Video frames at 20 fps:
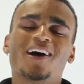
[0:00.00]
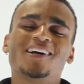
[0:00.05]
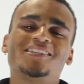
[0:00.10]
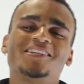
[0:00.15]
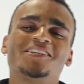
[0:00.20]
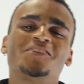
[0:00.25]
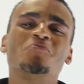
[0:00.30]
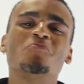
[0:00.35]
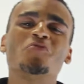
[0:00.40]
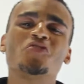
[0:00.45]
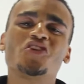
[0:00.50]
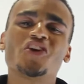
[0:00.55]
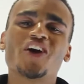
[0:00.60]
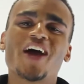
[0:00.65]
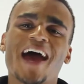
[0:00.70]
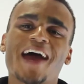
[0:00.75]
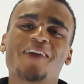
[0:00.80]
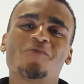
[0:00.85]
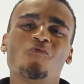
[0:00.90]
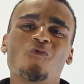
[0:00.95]
up guys, it's
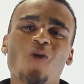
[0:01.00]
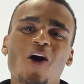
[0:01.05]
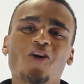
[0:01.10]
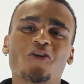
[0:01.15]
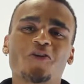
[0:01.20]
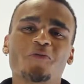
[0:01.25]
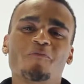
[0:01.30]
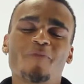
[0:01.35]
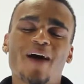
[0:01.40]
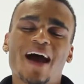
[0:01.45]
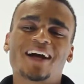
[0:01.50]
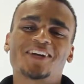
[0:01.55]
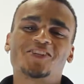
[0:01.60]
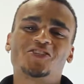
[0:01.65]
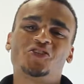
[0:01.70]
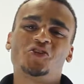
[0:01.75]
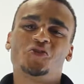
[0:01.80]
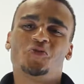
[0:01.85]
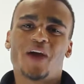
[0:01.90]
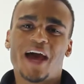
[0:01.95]
Munya and welcome back
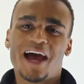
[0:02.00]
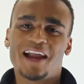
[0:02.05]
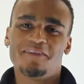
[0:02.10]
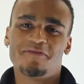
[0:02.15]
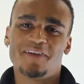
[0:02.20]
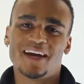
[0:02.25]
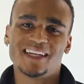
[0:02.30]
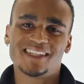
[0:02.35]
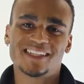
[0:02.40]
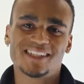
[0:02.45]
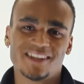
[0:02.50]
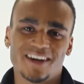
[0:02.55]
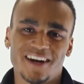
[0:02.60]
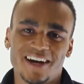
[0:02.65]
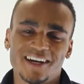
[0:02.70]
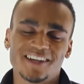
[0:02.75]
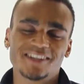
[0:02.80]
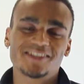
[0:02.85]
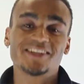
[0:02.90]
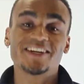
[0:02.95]
to
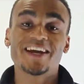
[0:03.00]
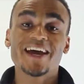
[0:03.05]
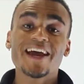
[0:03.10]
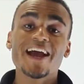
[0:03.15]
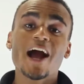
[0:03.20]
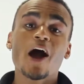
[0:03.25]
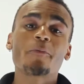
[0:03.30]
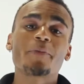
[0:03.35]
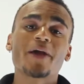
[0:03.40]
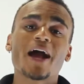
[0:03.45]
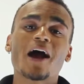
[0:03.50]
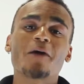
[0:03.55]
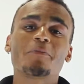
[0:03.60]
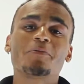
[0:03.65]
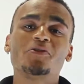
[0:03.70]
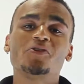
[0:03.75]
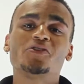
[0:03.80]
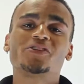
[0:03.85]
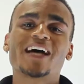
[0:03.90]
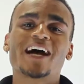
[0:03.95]
elevate-psych. Today I'll be
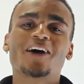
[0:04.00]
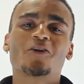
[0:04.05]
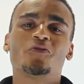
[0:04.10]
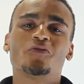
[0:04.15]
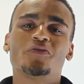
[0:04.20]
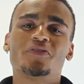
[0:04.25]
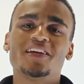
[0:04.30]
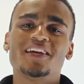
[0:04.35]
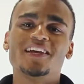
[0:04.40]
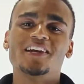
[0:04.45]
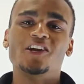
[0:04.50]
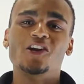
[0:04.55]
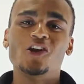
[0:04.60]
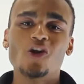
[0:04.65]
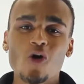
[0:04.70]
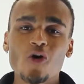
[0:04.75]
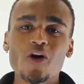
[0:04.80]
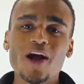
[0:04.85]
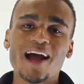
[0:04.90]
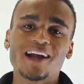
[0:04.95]
helping you tackle the
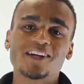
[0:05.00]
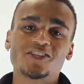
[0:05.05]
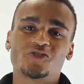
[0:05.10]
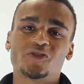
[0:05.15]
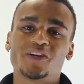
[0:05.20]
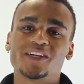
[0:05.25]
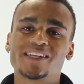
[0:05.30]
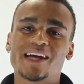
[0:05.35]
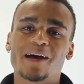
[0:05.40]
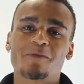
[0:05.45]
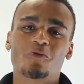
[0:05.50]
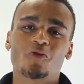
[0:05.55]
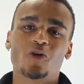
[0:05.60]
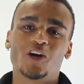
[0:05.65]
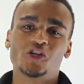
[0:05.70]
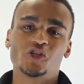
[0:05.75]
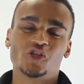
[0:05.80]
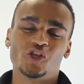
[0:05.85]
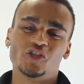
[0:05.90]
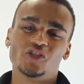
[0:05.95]
long answer exam
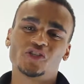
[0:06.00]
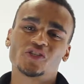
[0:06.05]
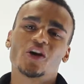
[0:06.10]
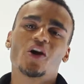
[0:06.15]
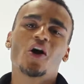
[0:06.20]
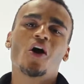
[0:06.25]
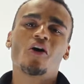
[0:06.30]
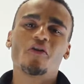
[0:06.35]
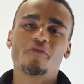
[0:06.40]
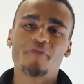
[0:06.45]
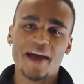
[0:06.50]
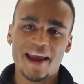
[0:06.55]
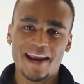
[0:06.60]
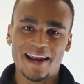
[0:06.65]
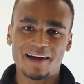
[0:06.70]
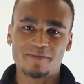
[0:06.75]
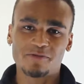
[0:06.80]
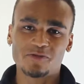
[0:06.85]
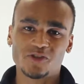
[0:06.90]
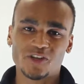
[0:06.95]
questions of
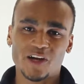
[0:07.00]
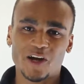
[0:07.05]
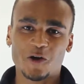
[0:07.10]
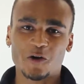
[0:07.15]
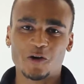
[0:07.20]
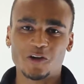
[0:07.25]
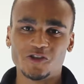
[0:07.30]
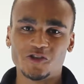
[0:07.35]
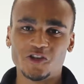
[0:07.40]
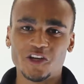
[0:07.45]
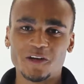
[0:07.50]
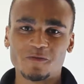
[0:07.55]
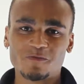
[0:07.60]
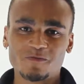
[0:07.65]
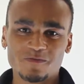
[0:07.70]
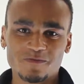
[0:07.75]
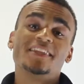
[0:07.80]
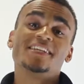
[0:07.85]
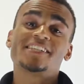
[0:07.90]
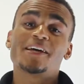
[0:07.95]
A-level psychology.
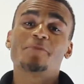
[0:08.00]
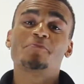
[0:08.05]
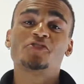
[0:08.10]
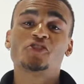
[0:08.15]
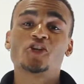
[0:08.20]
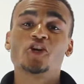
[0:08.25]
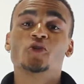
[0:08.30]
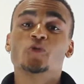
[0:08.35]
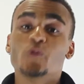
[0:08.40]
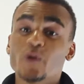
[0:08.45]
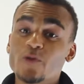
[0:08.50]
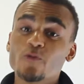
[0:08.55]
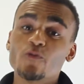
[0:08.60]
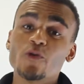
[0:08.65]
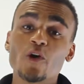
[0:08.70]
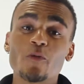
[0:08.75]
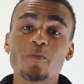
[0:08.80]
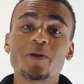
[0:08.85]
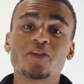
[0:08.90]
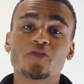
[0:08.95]
In this episode we
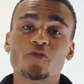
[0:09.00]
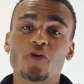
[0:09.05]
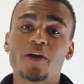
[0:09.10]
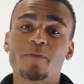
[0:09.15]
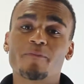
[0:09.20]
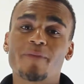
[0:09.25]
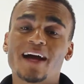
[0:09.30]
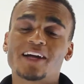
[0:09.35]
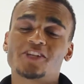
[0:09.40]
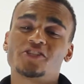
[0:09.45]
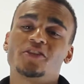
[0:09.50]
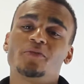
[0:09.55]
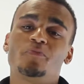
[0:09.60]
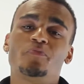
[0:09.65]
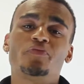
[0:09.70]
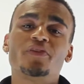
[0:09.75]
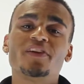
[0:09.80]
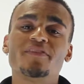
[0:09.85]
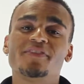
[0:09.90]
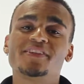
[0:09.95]
will be throwing back to the
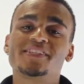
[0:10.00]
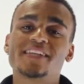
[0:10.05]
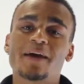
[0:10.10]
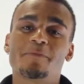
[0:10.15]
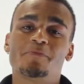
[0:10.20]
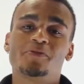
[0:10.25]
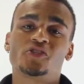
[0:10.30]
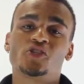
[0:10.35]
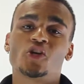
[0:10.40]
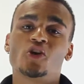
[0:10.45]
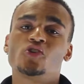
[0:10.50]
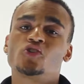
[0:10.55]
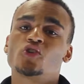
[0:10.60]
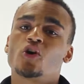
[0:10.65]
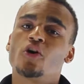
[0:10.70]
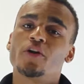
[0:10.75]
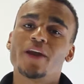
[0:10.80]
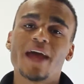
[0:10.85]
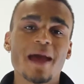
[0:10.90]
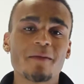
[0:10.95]
previous episodes
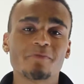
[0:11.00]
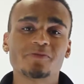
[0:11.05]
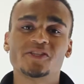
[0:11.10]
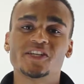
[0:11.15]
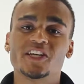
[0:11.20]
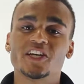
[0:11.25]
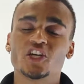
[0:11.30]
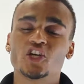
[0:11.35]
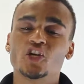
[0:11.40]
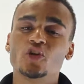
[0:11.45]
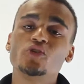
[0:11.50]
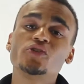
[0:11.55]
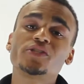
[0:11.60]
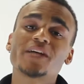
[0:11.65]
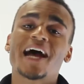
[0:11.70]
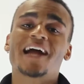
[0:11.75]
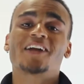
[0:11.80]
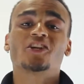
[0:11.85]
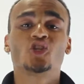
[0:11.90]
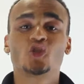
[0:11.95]
on
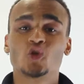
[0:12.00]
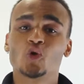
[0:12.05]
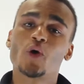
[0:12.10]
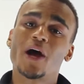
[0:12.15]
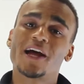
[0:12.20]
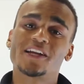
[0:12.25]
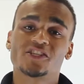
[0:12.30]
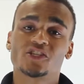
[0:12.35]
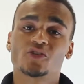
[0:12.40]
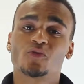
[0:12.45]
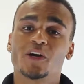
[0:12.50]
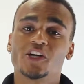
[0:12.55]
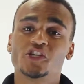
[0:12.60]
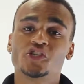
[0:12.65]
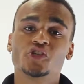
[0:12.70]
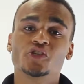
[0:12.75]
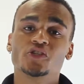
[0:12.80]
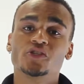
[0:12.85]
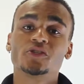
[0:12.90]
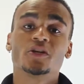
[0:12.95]
MCQs and short answer
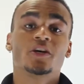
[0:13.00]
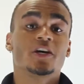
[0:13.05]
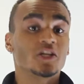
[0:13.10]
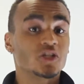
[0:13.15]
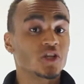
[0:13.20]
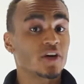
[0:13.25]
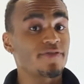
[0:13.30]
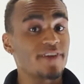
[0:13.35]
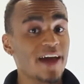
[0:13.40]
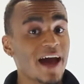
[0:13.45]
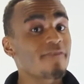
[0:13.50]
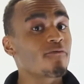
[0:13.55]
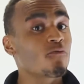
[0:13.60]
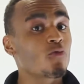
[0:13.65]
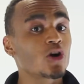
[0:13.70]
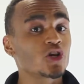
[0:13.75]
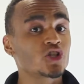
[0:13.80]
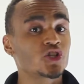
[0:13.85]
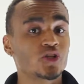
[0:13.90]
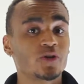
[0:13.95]
questions. So if you
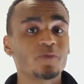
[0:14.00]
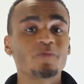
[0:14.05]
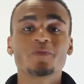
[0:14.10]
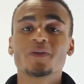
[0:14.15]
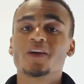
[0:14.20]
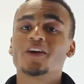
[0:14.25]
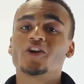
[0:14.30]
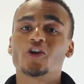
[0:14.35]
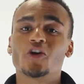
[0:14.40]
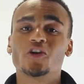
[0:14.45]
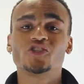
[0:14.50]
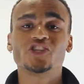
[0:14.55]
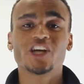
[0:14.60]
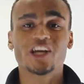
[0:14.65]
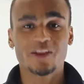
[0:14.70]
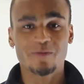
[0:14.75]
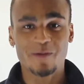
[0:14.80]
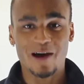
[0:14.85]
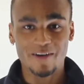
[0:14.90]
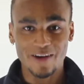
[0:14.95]
haven't watched them, go and
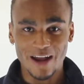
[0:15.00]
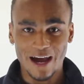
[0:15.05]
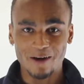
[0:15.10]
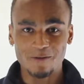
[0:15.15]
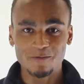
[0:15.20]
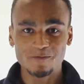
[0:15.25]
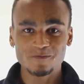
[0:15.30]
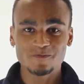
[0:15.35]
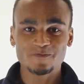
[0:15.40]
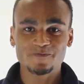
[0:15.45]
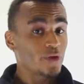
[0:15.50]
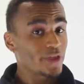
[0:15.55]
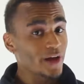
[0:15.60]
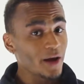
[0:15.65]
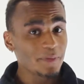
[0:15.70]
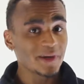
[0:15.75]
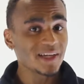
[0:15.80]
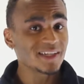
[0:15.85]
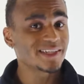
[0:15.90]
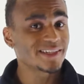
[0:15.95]
check them out now. With
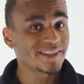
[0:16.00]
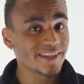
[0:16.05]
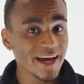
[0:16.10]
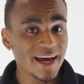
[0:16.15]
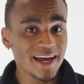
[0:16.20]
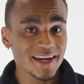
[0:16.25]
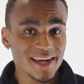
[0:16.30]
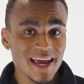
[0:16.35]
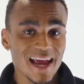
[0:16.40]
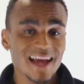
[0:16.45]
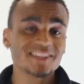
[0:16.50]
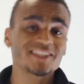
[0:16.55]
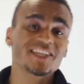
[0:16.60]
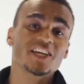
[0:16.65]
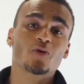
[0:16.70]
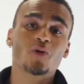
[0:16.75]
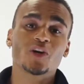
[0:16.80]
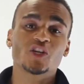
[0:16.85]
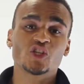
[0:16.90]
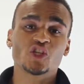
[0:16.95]
that being said,
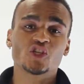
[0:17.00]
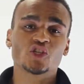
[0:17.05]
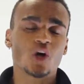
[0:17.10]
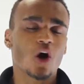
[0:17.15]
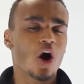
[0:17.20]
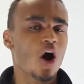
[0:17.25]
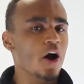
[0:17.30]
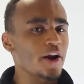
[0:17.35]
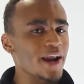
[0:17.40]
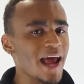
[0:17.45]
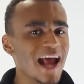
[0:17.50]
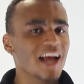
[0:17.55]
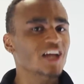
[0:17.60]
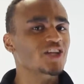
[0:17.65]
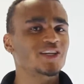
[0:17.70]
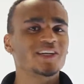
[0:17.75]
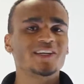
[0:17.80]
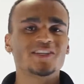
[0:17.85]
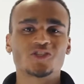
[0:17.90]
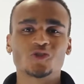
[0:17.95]
essay questions aren't
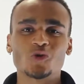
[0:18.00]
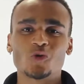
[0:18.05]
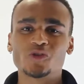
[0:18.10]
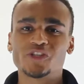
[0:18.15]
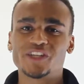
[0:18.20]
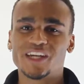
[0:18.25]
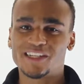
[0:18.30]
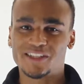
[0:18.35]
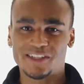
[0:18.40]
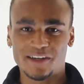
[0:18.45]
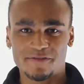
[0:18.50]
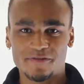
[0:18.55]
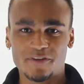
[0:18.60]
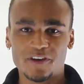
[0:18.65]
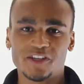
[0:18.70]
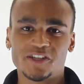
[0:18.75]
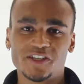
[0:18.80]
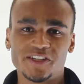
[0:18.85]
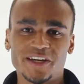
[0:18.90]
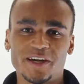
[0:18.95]
actually as daunting as they
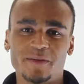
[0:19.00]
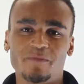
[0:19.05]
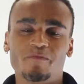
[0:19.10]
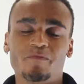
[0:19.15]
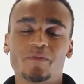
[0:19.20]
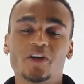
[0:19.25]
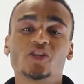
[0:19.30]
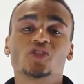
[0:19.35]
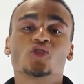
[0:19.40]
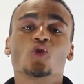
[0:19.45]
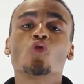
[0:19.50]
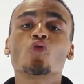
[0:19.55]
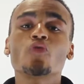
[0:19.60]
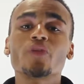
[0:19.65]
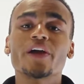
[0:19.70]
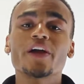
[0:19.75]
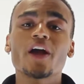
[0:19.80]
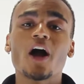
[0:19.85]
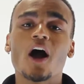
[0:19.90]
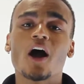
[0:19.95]
first seem, because all
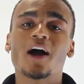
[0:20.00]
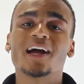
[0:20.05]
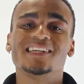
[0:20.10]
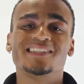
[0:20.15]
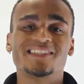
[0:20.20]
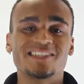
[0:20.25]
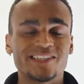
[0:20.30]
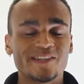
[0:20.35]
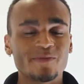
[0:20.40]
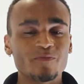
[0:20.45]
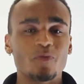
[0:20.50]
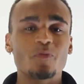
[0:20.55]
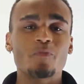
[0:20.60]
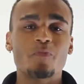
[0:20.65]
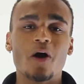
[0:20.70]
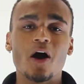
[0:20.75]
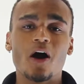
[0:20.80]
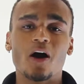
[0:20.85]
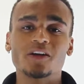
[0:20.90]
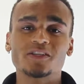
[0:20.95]
they are is simple
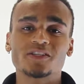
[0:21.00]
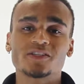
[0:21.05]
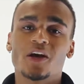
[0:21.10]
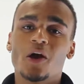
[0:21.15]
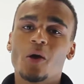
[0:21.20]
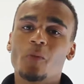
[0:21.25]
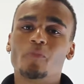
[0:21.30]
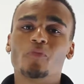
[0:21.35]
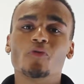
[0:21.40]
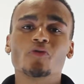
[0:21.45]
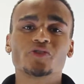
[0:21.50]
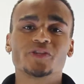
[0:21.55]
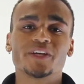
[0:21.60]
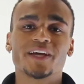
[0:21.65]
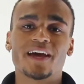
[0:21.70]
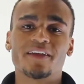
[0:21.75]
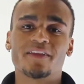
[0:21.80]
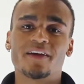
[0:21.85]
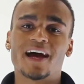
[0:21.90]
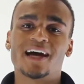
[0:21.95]
parts brought
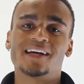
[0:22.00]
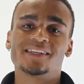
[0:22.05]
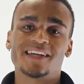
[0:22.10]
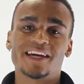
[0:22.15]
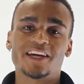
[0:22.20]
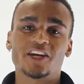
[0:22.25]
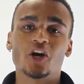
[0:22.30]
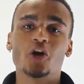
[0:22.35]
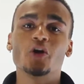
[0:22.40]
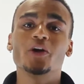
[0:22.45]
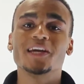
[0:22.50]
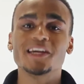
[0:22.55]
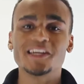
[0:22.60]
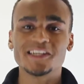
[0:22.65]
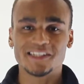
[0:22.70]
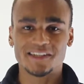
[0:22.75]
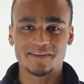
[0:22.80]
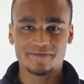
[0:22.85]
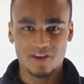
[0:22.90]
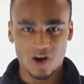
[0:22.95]
together as a
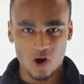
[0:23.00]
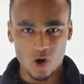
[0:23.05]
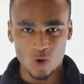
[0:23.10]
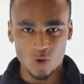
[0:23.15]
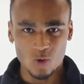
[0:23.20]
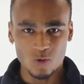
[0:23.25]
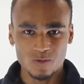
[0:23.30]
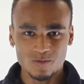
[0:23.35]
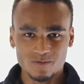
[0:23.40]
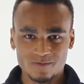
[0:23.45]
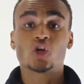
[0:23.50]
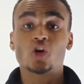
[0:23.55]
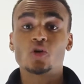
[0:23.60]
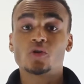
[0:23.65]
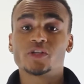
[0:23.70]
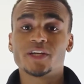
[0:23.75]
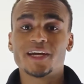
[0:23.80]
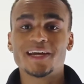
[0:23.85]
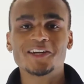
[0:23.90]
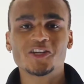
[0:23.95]
cohesive whole.
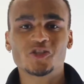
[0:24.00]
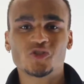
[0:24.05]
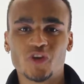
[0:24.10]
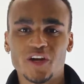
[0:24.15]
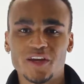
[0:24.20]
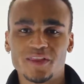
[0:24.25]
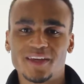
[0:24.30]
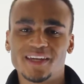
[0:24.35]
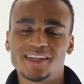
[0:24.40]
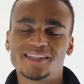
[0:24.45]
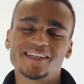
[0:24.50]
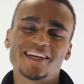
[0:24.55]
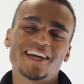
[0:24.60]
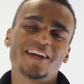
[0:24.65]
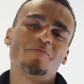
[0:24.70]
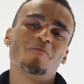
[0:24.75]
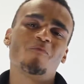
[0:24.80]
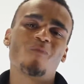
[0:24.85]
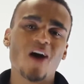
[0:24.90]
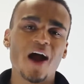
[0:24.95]
So to illustrate this,
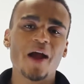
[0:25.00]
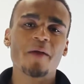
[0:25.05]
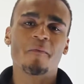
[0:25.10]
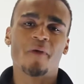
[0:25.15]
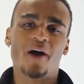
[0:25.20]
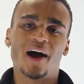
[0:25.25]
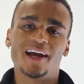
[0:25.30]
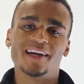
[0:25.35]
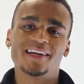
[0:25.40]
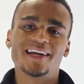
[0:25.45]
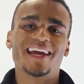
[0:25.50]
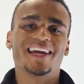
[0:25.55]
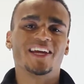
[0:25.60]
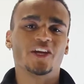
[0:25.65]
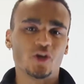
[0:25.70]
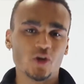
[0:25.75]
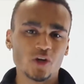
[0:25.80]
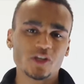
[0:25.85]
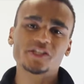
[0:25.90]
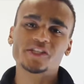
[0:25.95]
in my mind, a
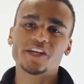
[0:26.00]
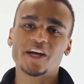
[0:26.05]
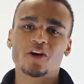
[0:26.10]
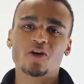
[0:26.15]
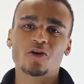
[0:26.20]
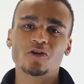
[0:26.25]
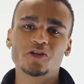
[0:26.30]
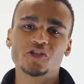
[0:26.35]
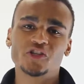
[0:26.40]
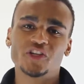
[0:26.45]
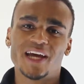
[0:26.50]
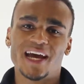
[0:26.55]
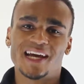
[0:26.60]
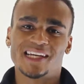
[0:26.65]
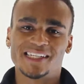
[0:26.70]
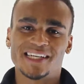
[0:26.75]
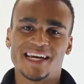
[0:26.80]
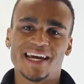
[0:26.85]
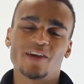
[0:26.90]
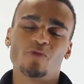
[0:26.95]
good psychology
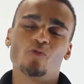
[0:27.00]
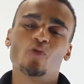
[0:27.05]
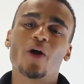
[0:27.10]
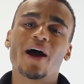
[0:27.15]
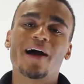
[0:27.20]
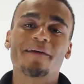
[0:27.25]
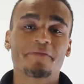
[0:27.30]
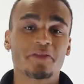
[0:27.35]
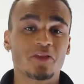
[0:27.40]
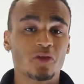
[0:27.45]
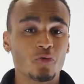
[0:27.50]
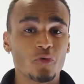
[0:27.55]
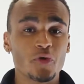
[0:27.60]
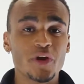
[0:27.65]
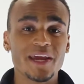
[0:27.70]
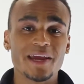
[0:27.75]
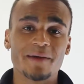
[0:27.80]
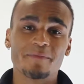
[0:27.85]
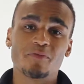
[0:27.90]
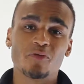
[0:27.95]
essay will have
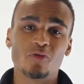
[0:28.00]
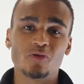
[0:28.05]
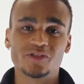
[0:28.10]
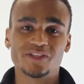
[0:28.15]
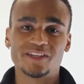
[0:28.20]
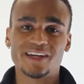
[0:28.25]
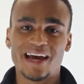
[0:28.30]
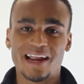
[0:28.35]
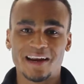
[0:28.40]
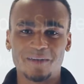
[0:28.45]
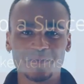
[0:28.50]
three important